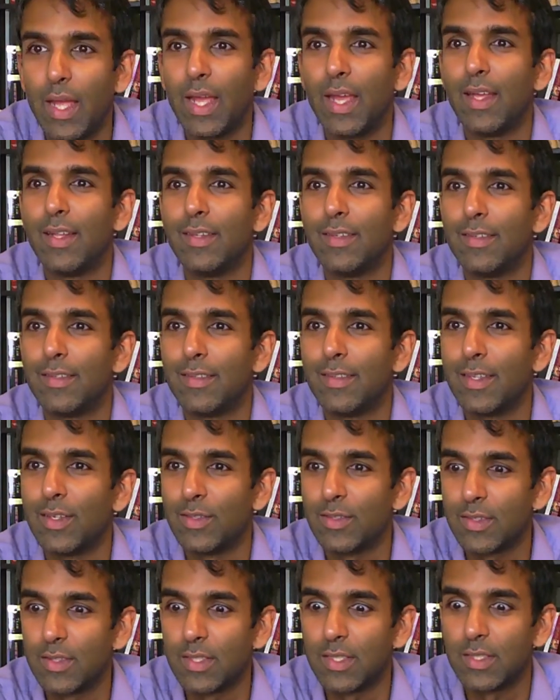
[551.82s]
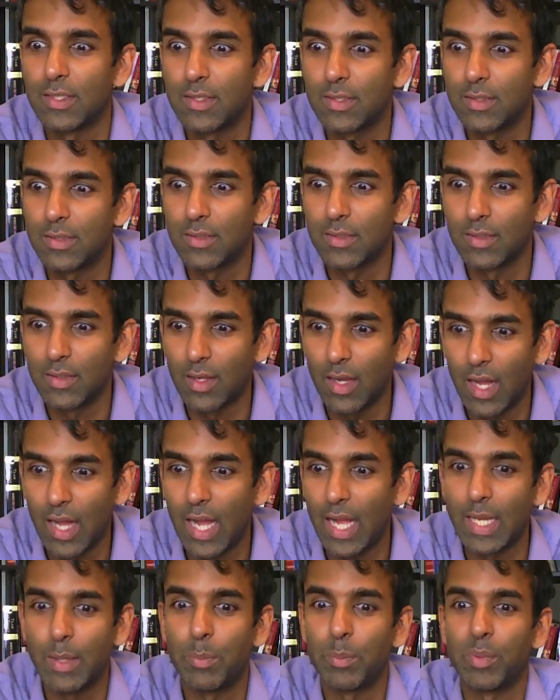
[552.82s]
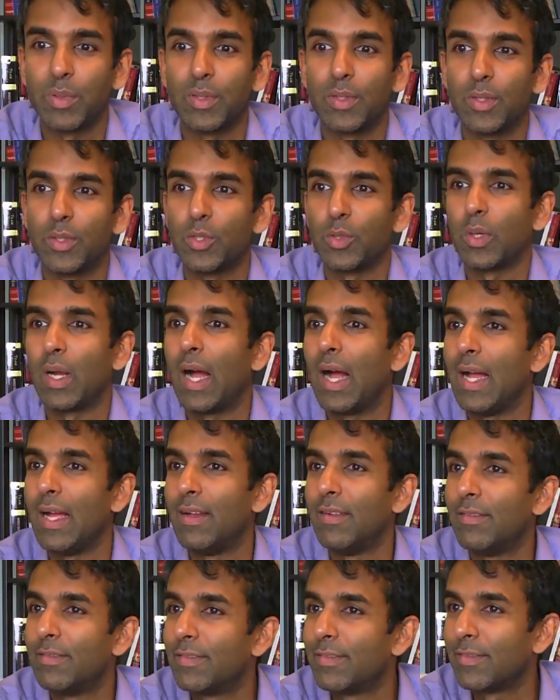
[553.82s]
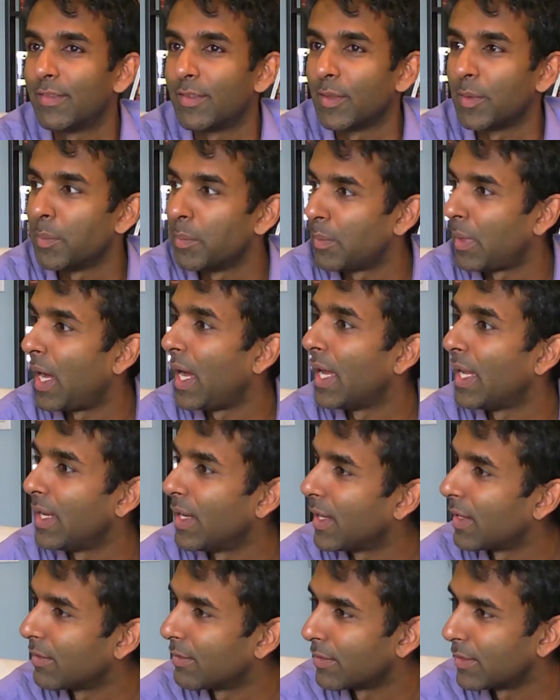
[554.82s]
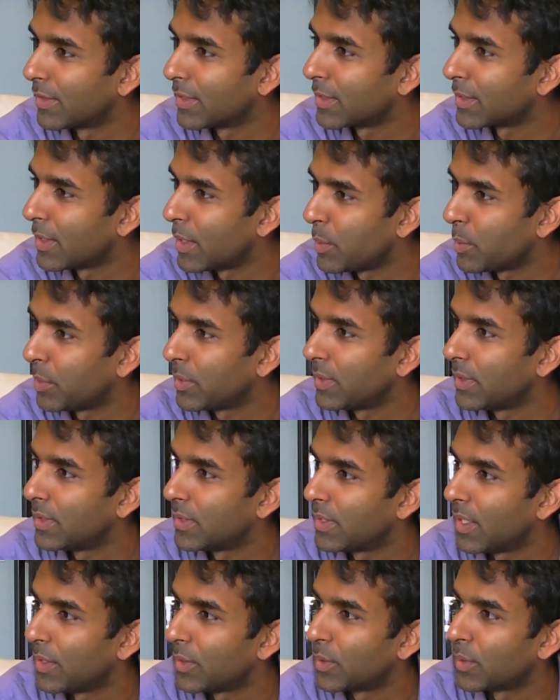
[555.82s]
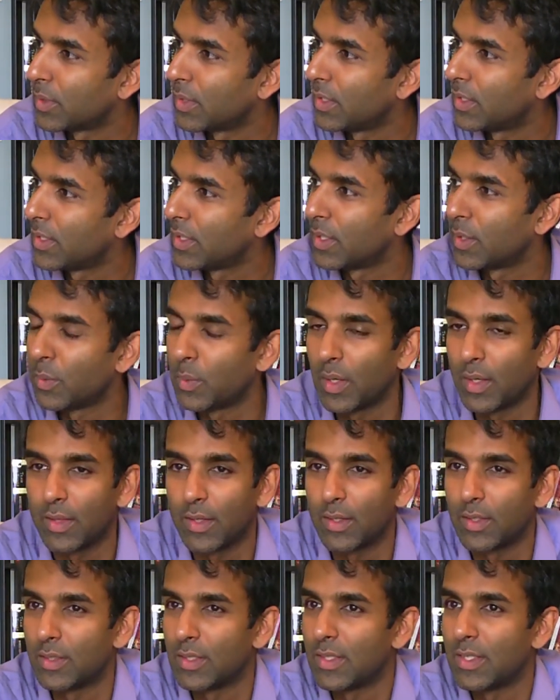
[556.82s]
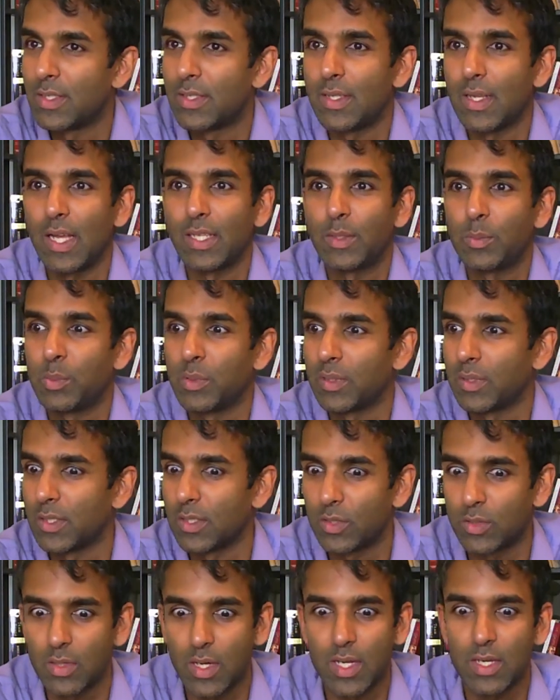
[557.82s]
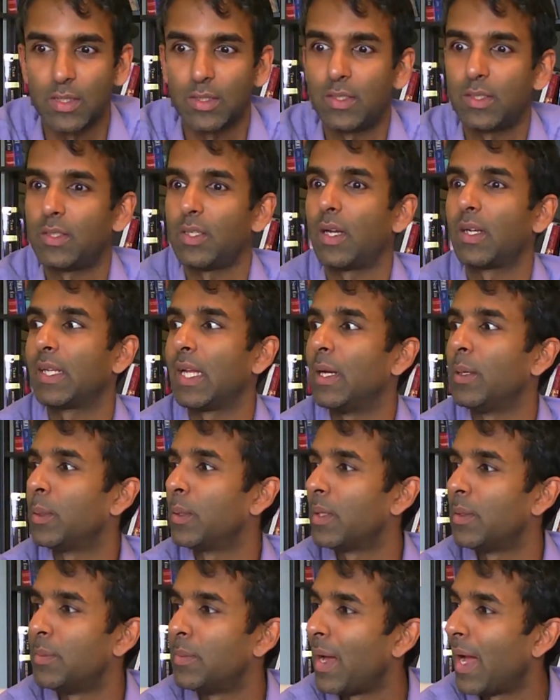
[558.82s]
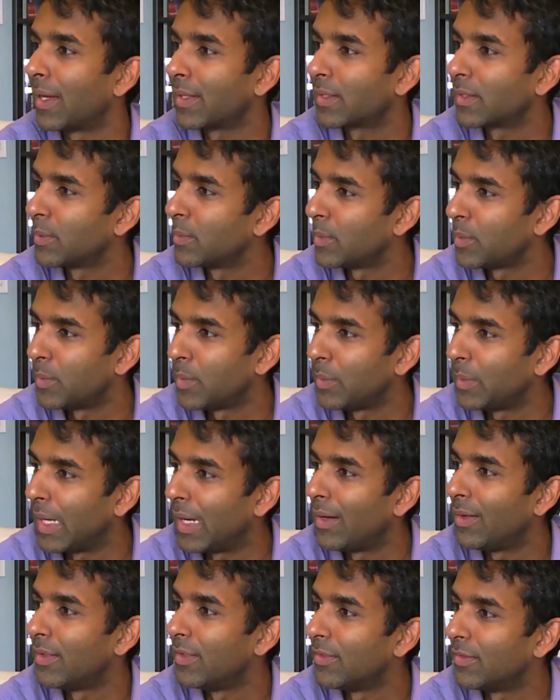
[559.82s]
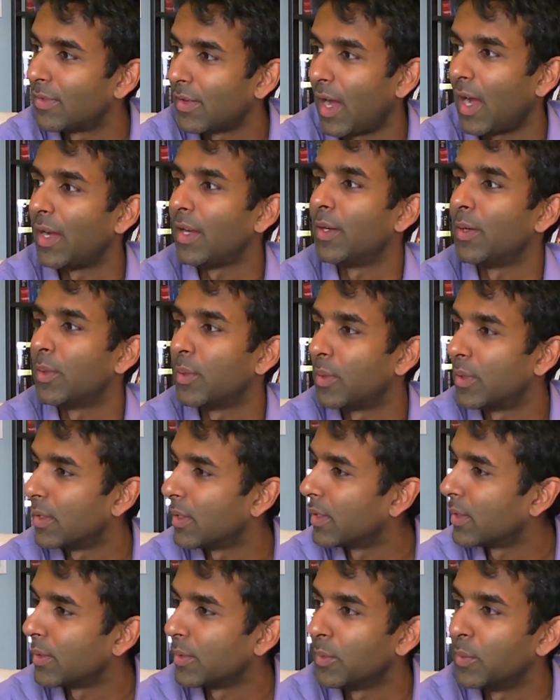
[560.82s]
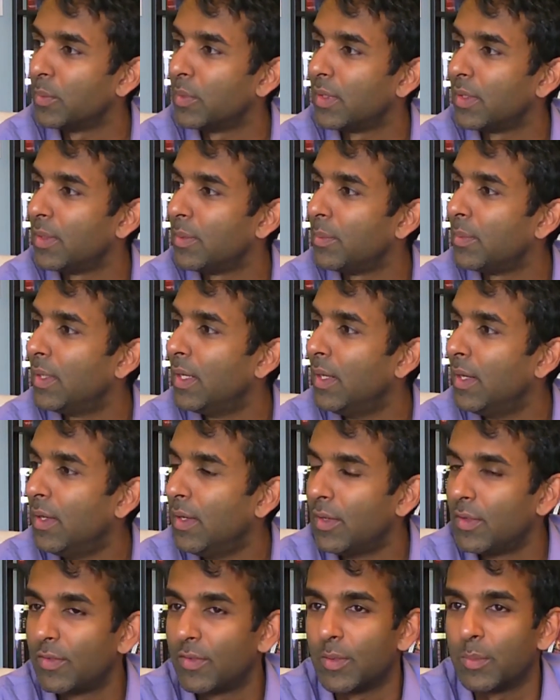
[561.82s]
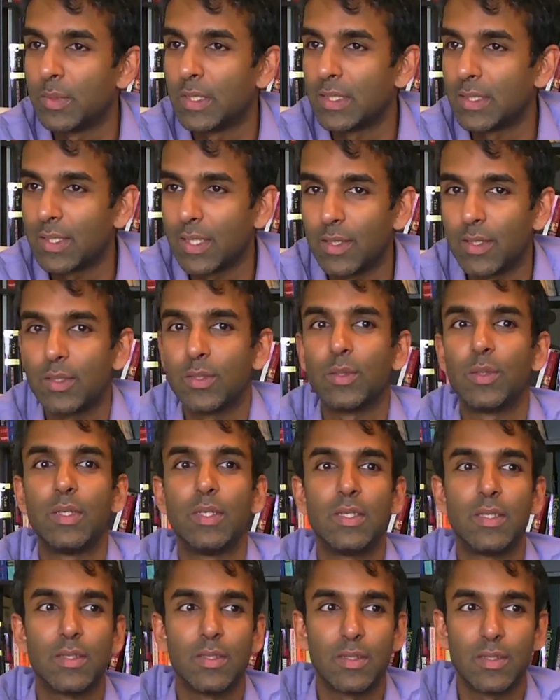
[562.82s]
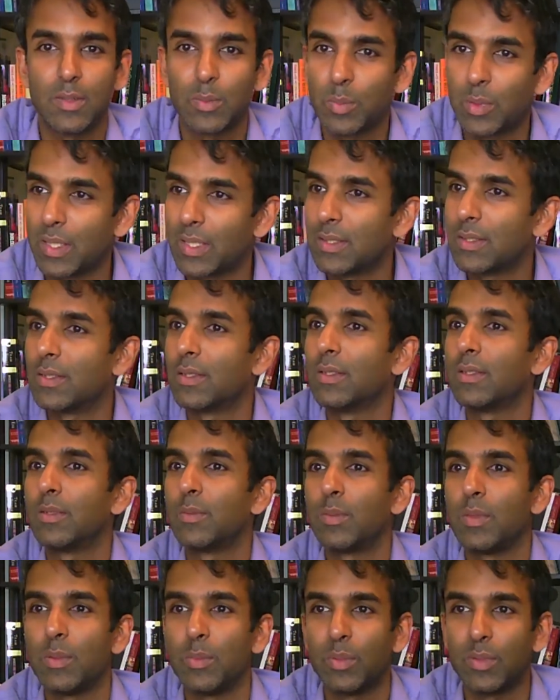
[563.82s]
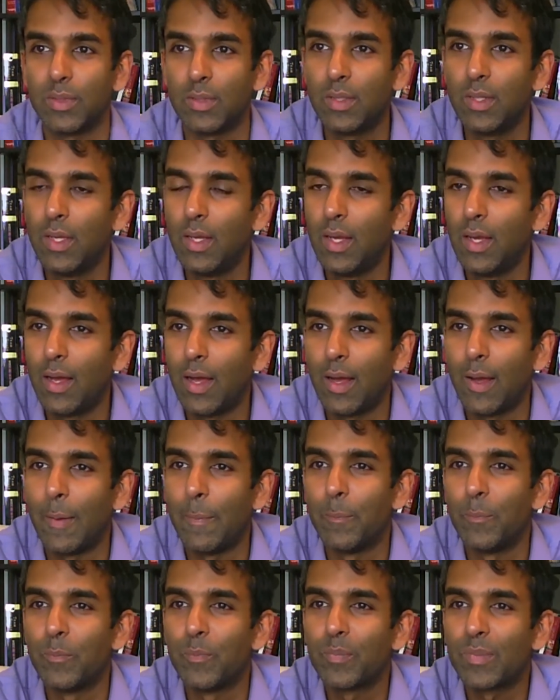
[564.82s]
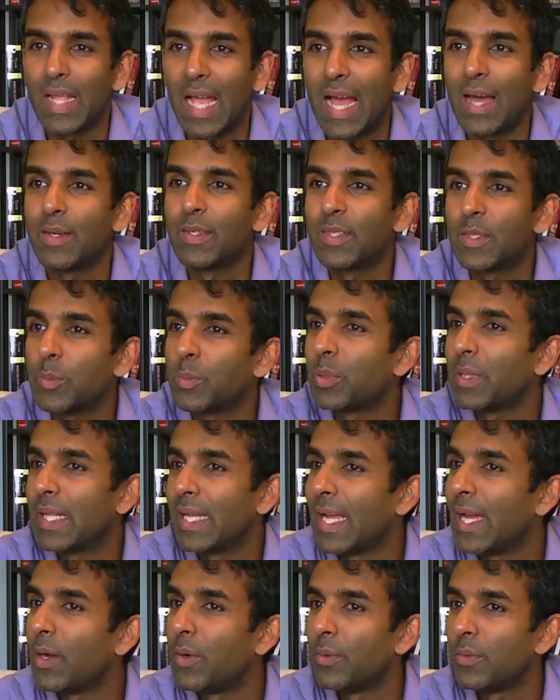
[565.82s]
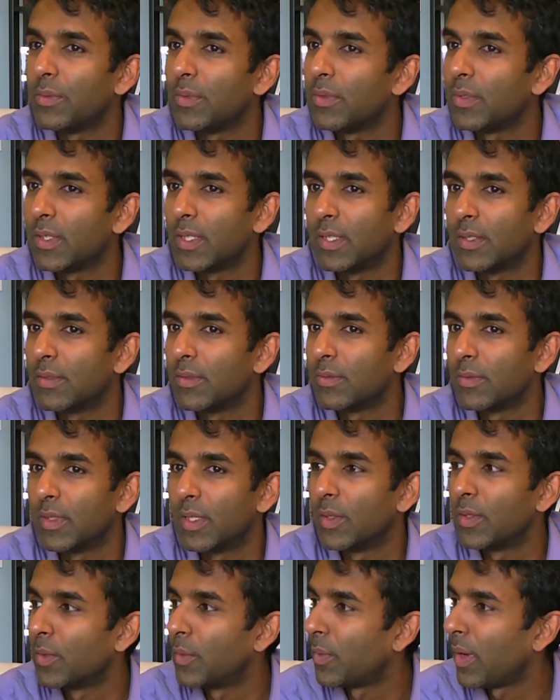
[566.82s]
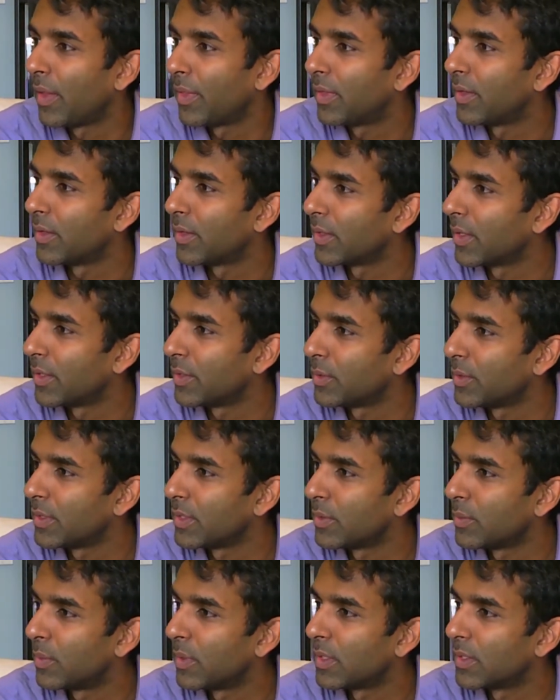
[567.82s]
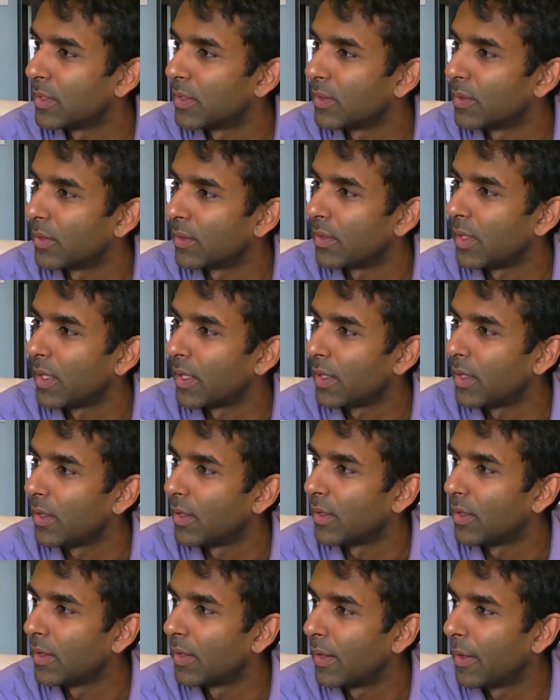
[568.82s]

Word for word: and there's this hyper drive for mining, for example, in central India, where they're desperately trying to suck out the maximum amount of iron ore and aluminum yeah. from these territories and displacing these people. Um, how does it play out in, in the wealthier countries? What does it look like here?